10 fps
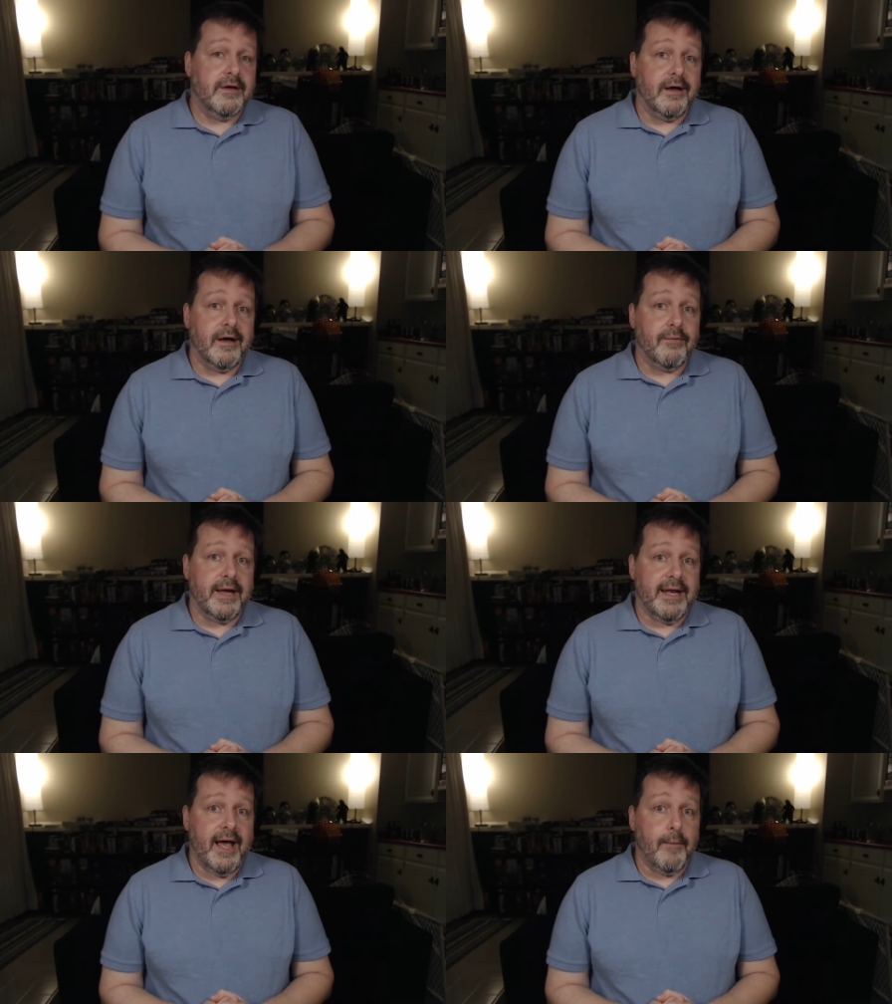
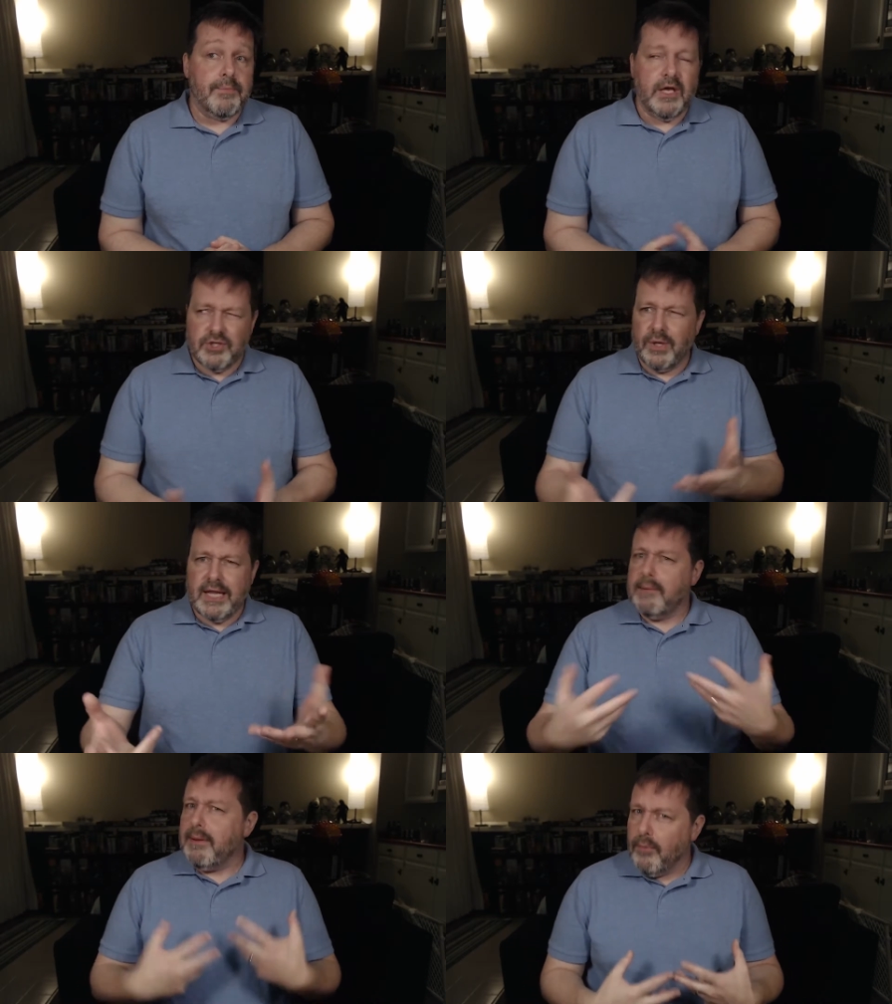right now. So a
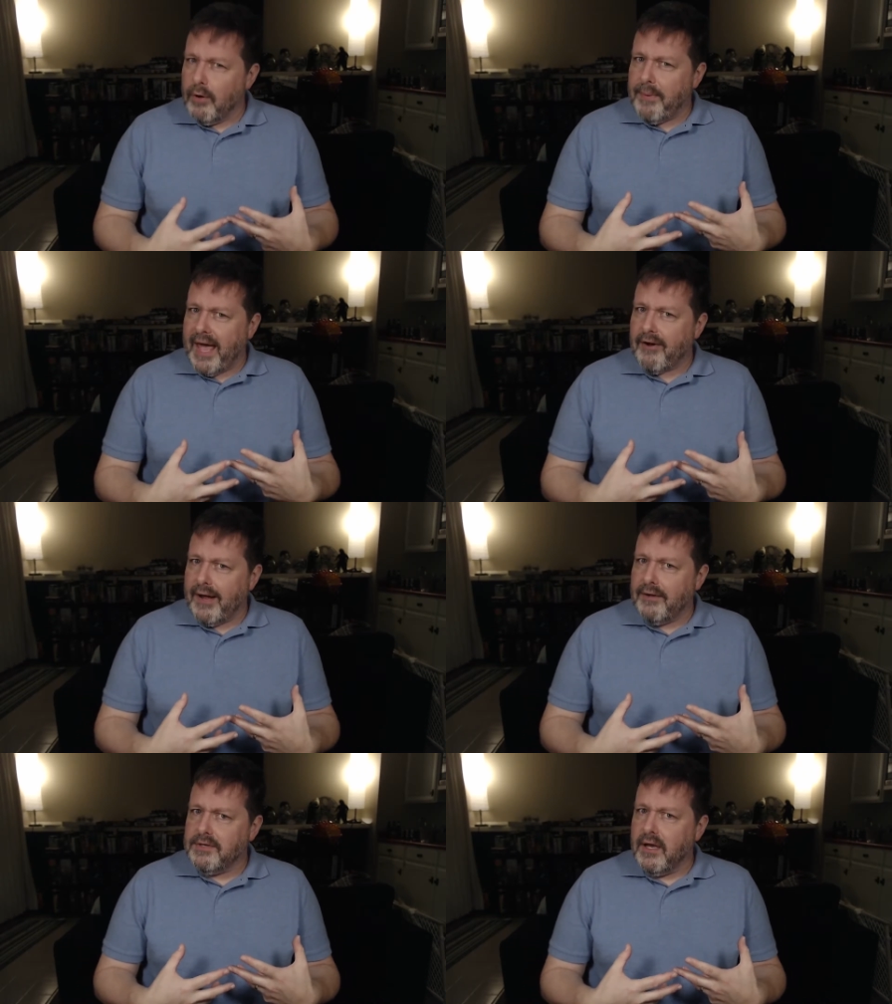little bit more
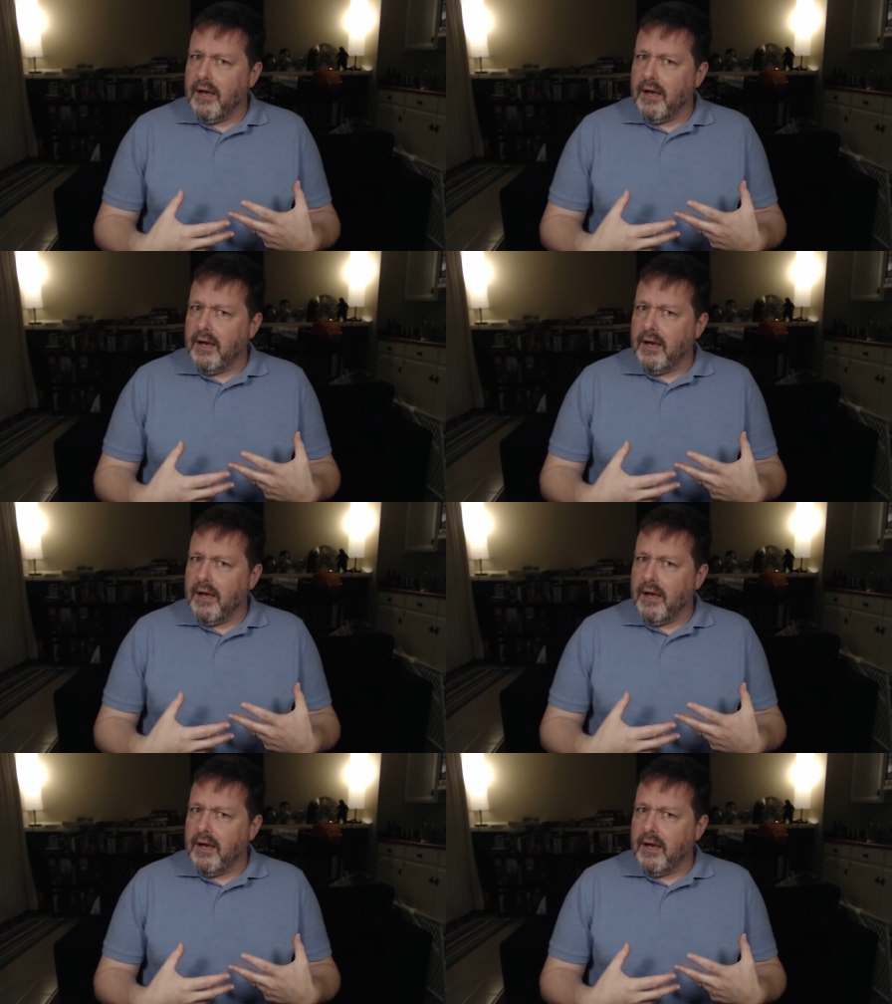background.